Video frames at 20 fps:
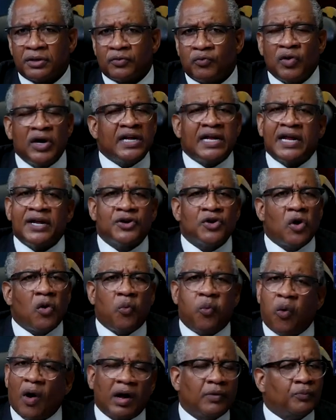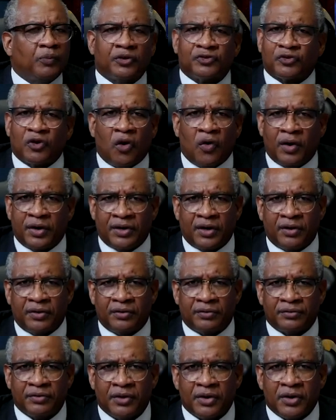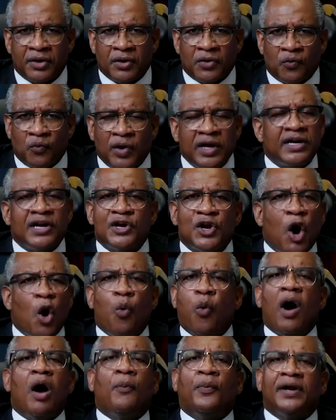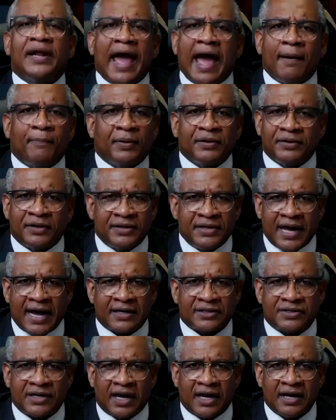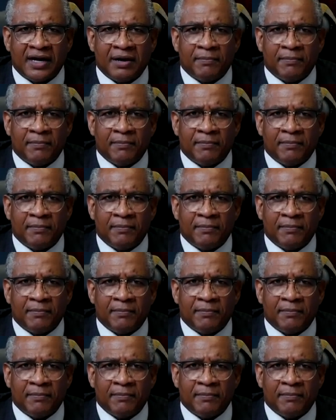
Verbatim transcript: We didn't know what was going on. We didn't know what would happen the next day.